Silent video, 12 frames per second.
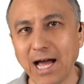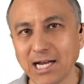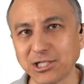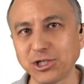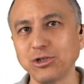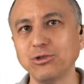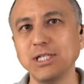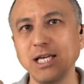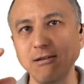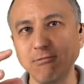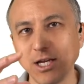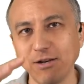
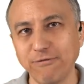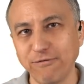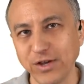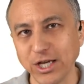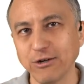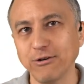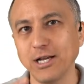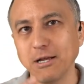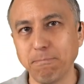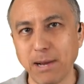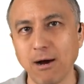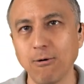actually
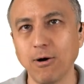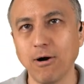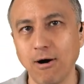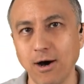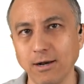configuring Power